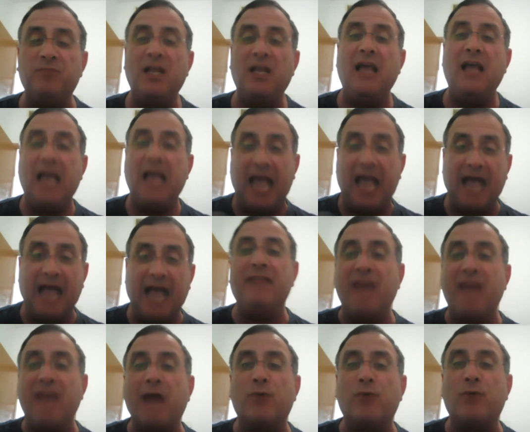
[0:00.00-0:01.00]
And in that
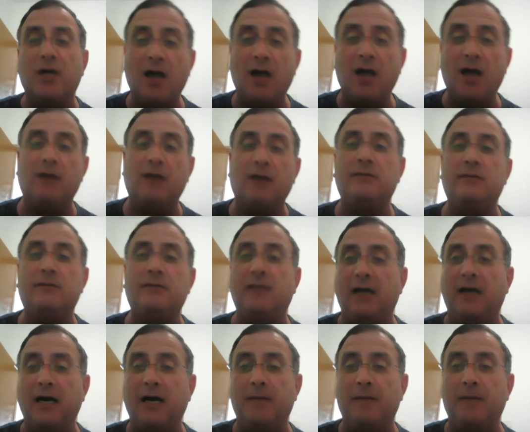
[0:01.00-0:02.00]
regard,
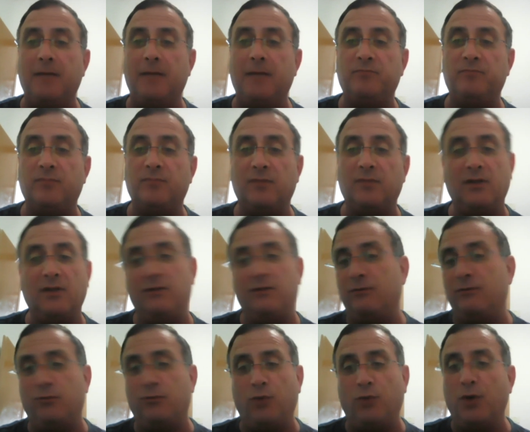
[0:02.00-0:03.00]
we
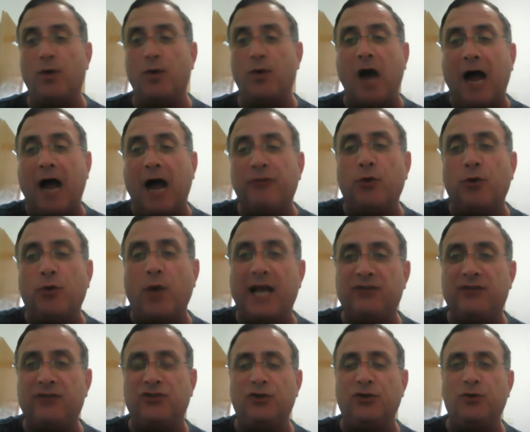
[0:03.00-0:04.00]
were on the way
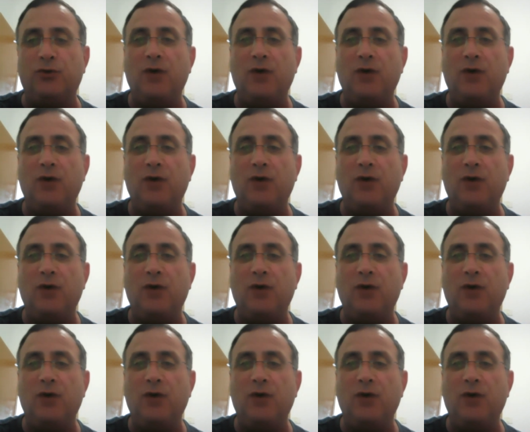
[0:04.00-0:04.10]
to